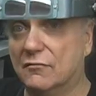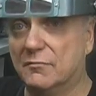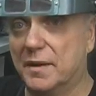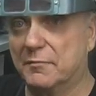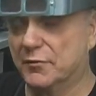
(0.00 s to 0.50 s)

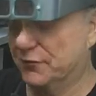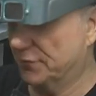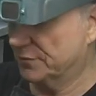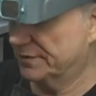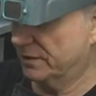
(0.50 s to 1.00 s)
Remember the
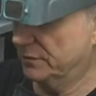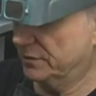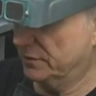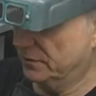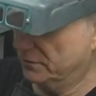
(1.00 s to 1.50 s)
first thing
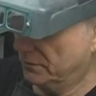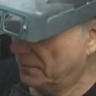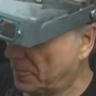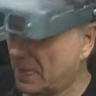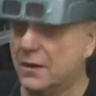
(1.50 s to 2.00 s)

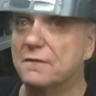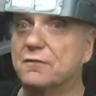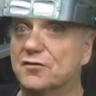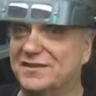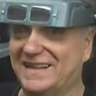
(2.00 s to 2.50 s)

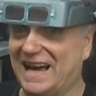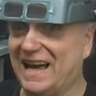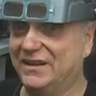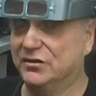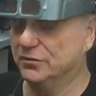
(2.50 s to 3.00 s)

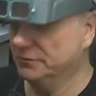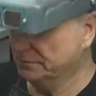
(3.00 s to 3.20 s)
I do